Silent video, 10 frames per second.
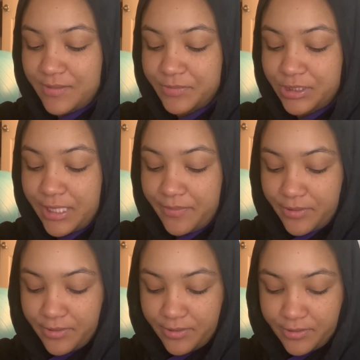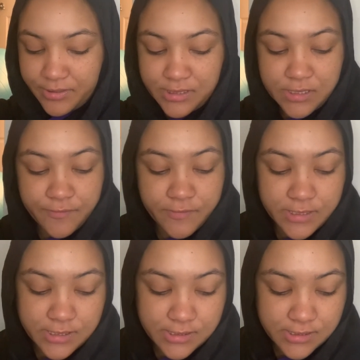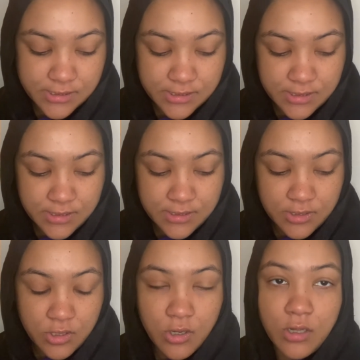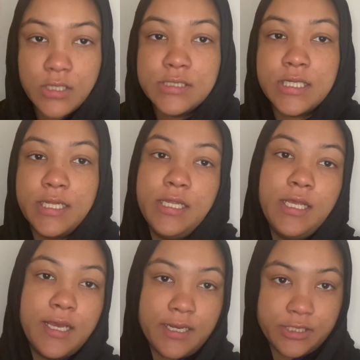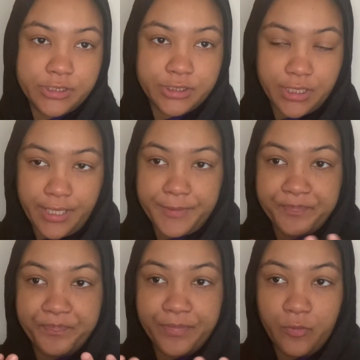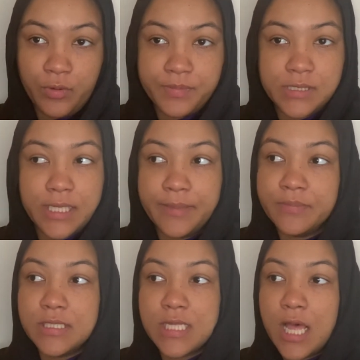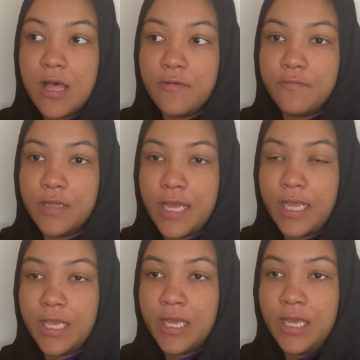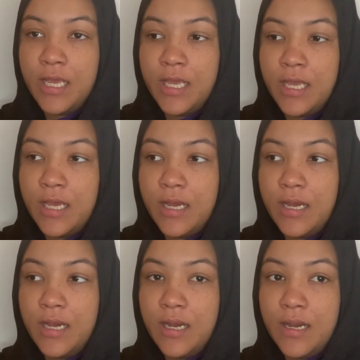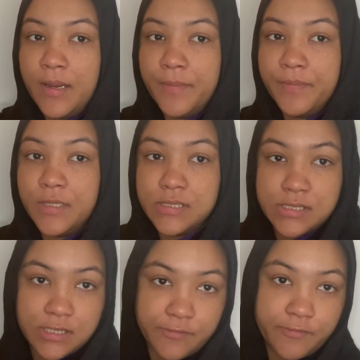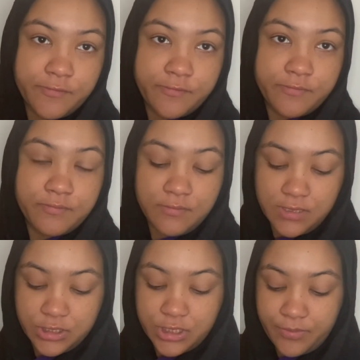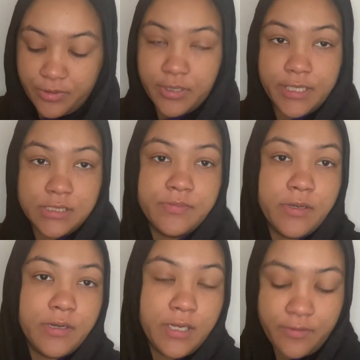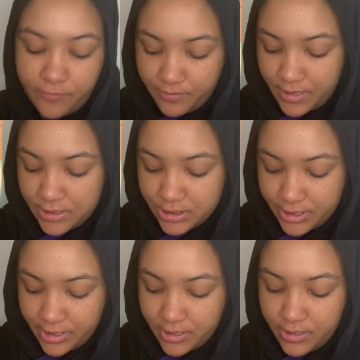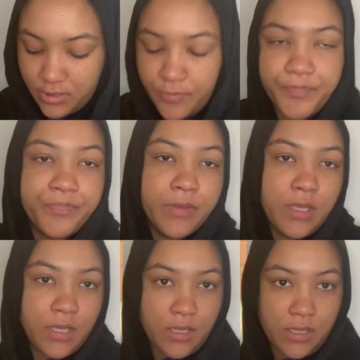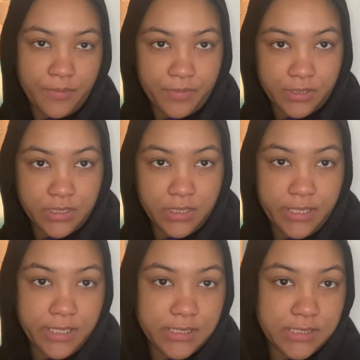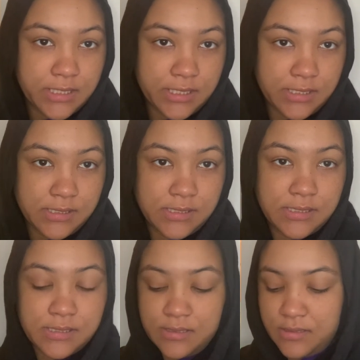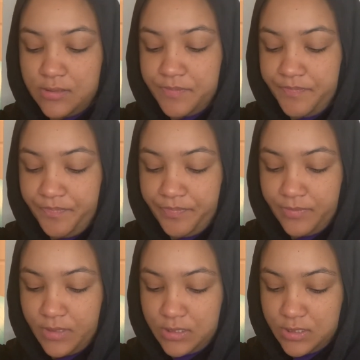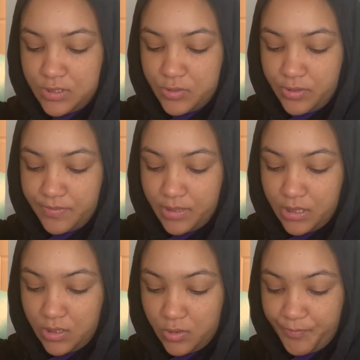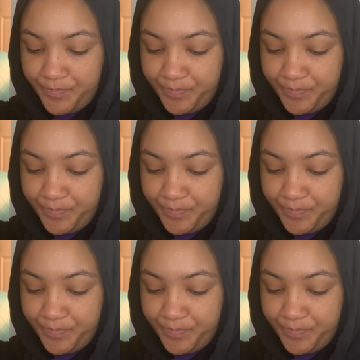shea butter stuff is called, and he actually whips it himself. Like, the stuff, the shea butter is back from Nigeria. You know, I'll put the link to his store below.